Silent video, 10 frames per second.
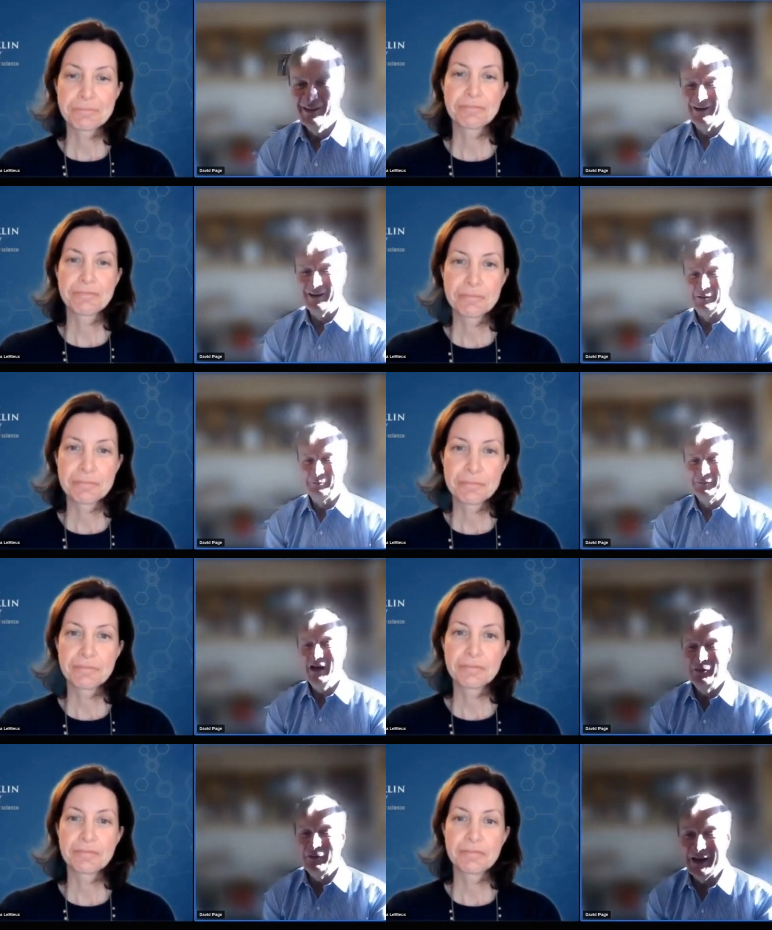
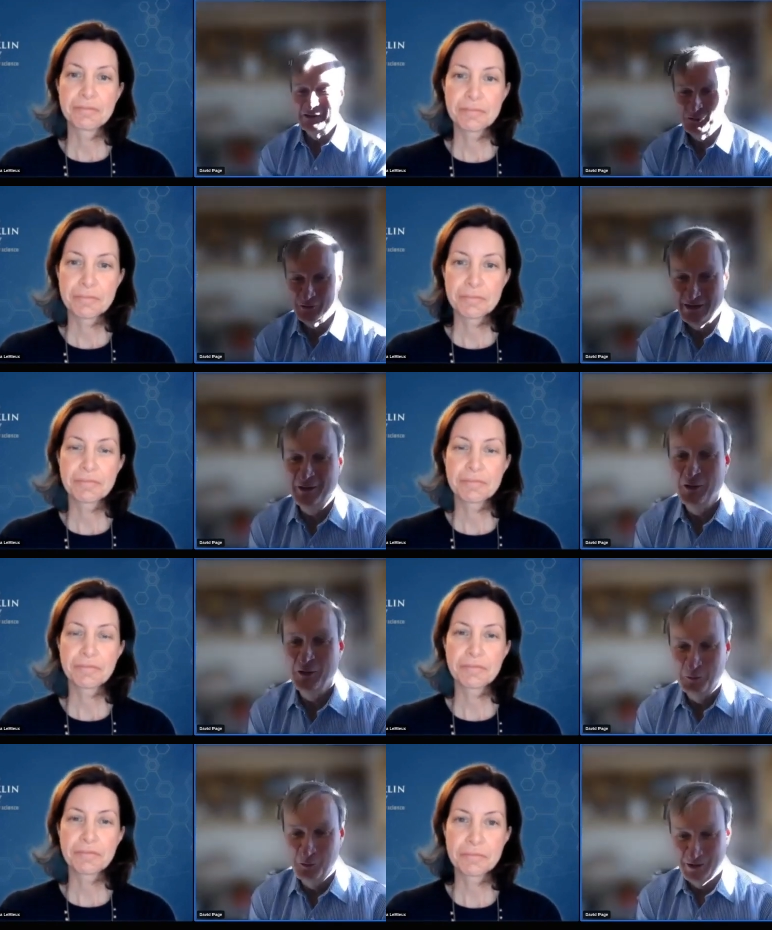Speaker 1: Um, and that's what I
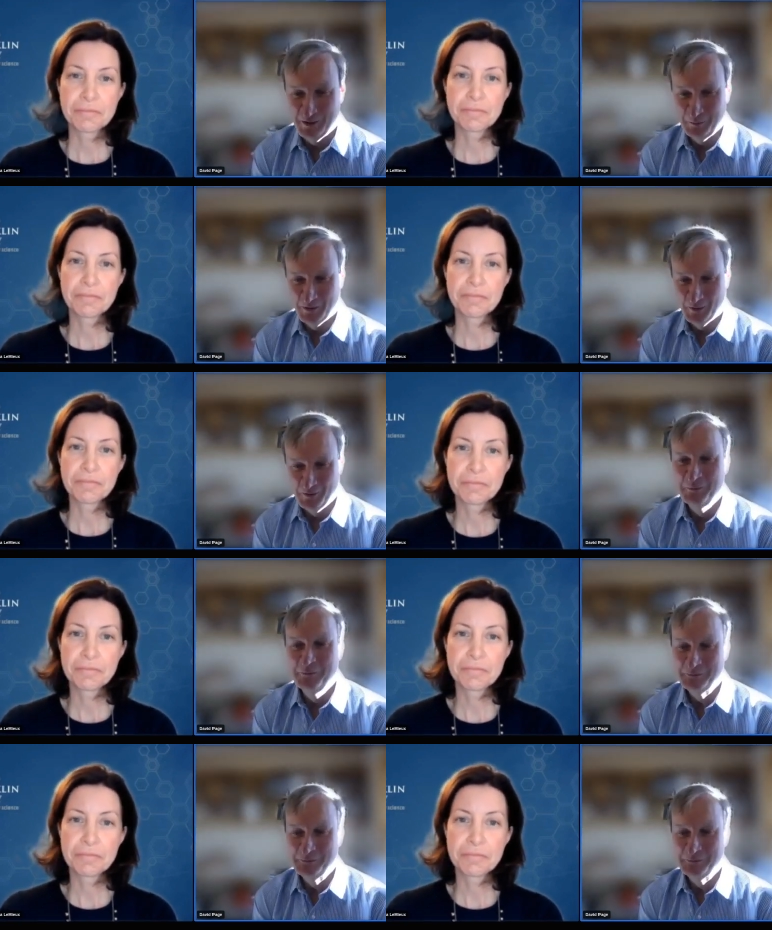hope we can build.